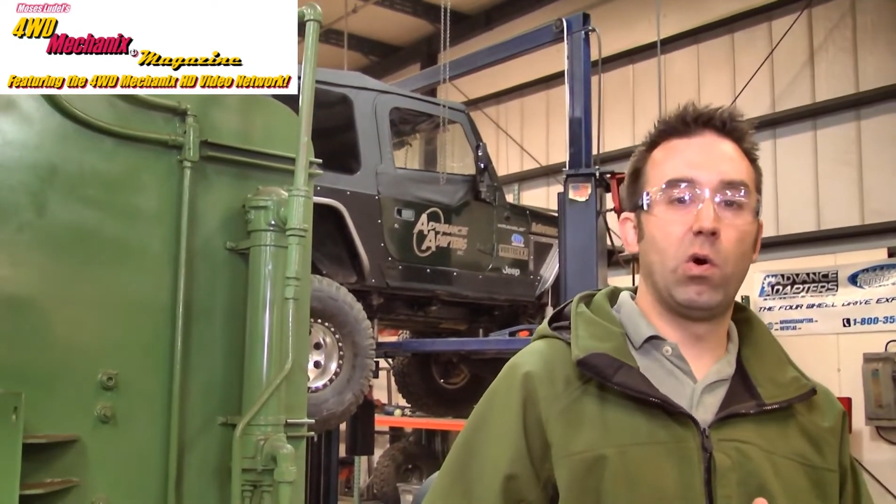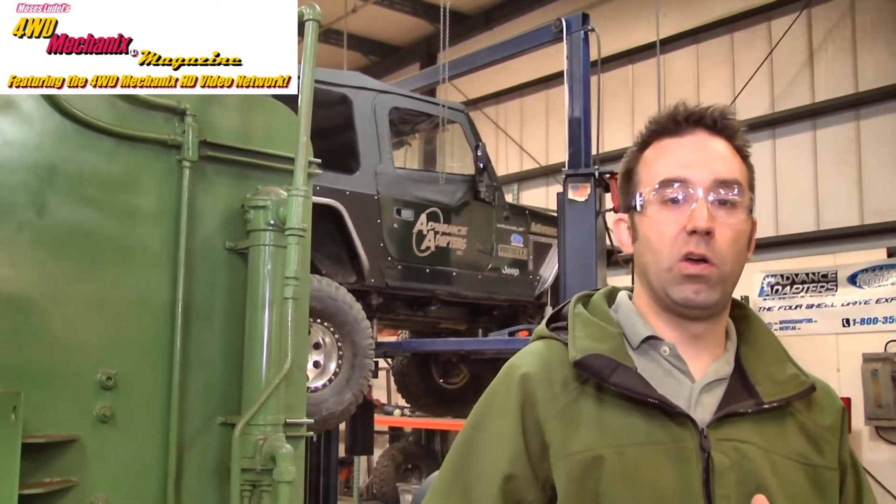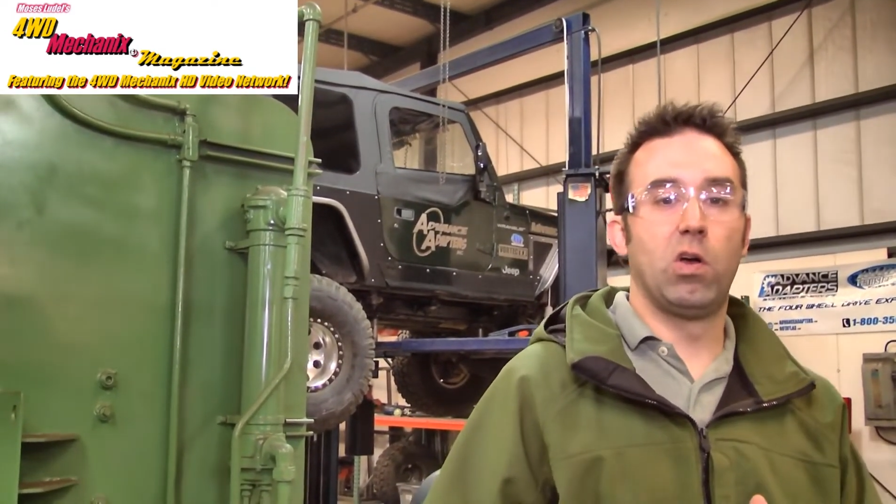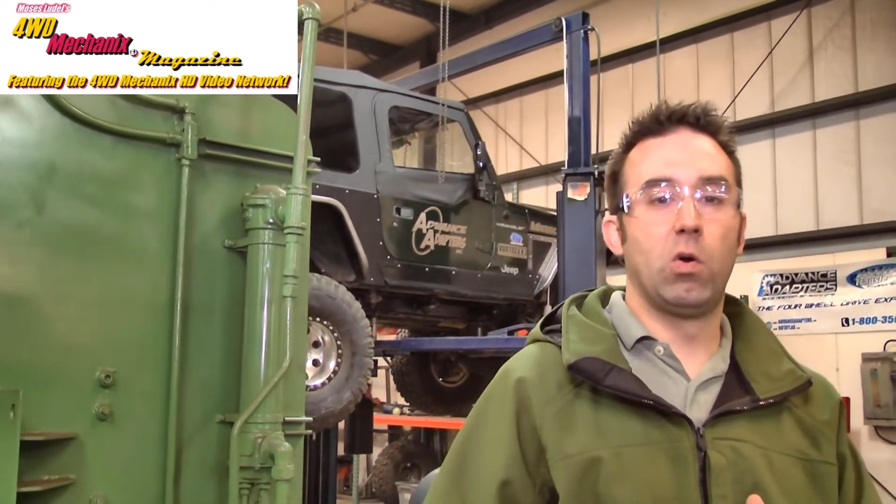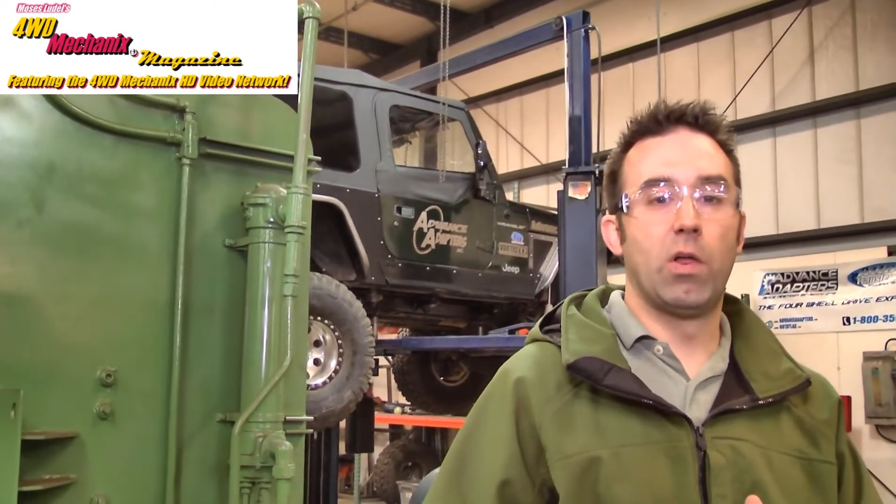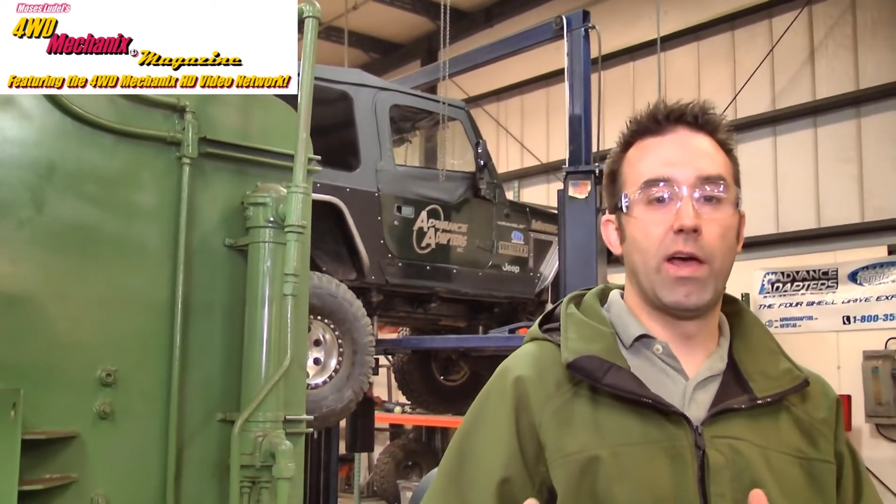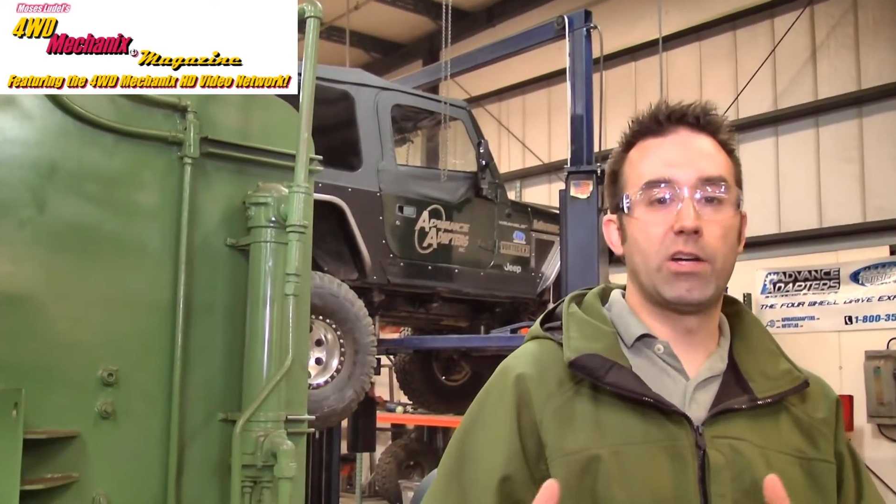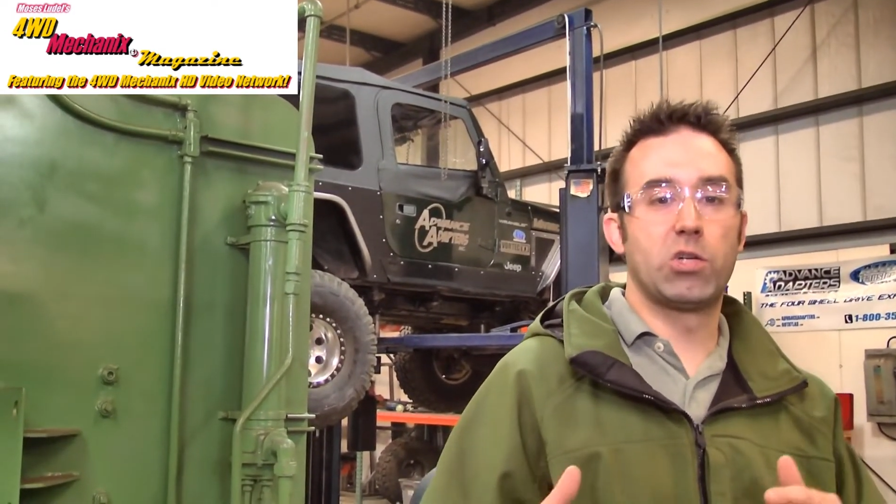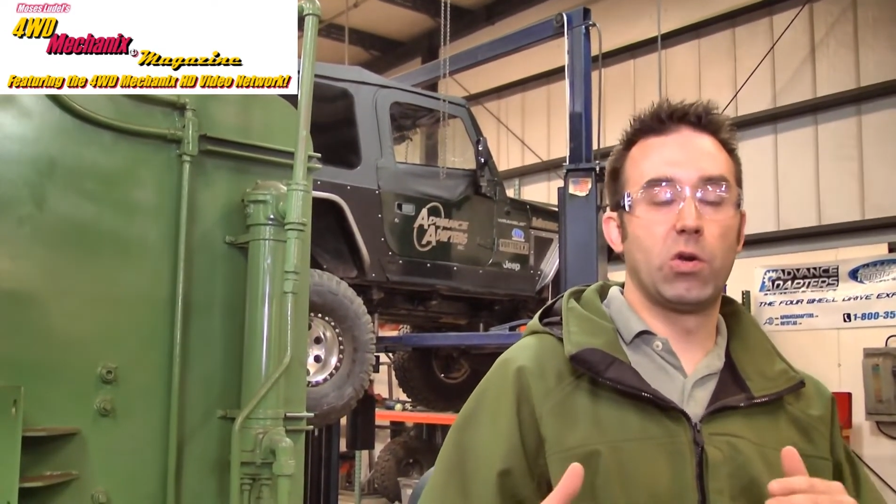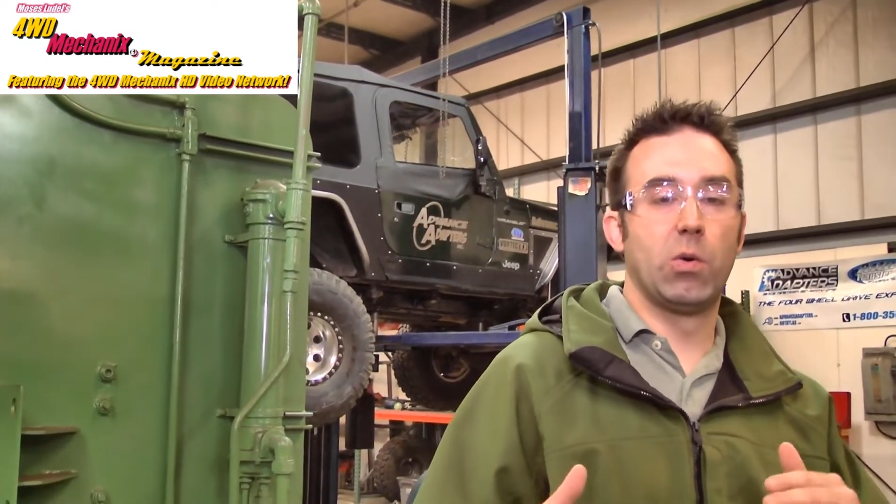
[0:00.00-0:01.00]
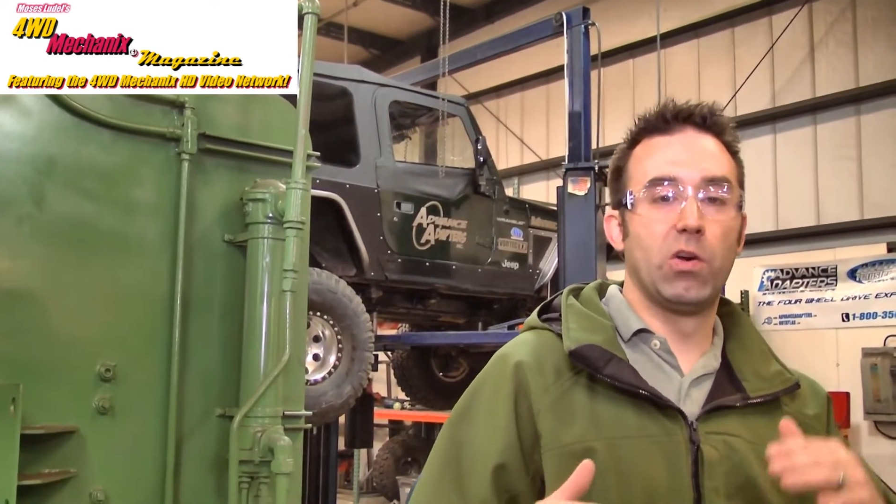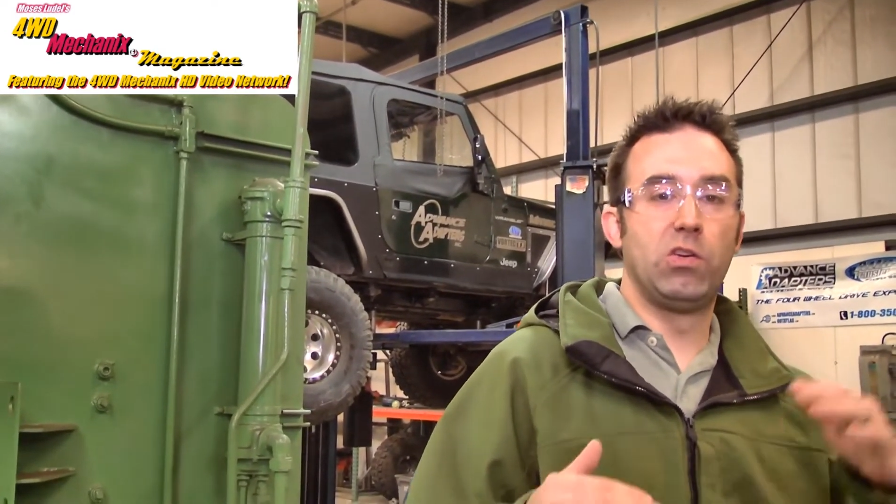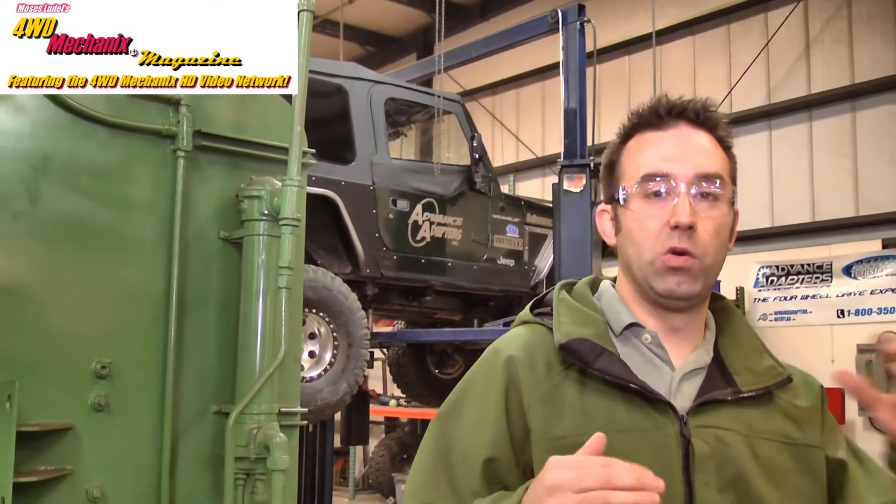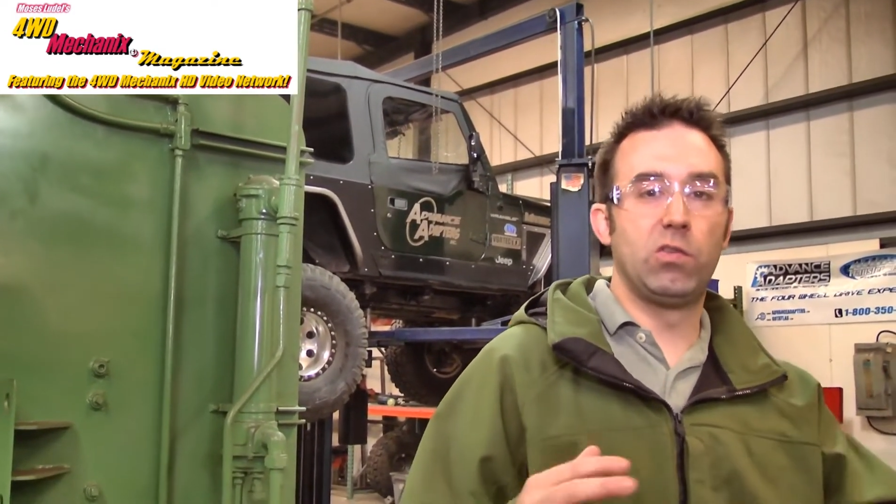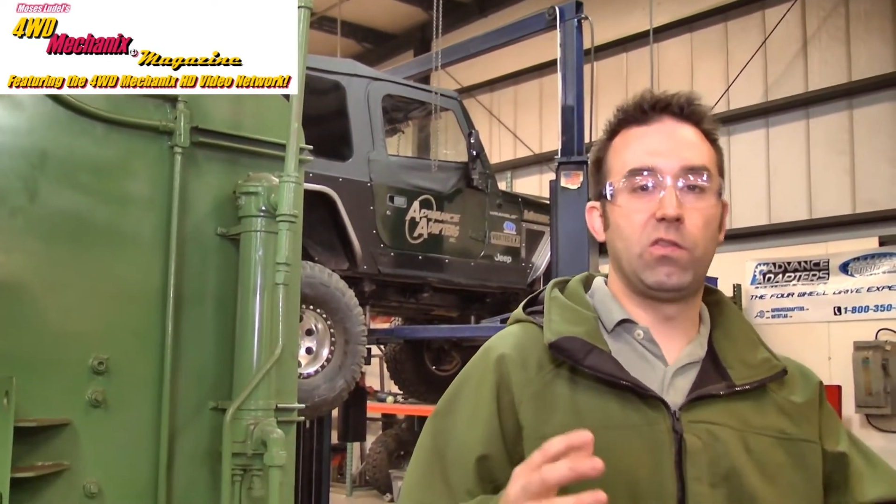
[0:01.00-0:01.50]
oil will actually
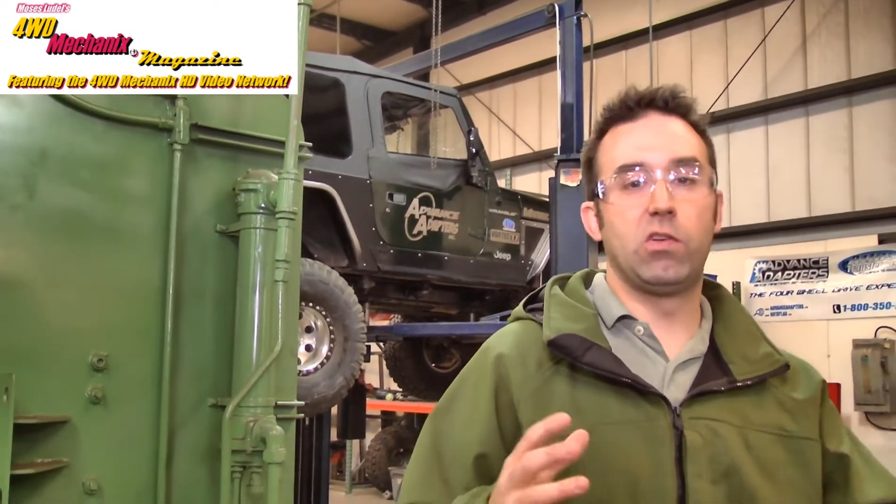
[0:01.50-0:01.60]
reduce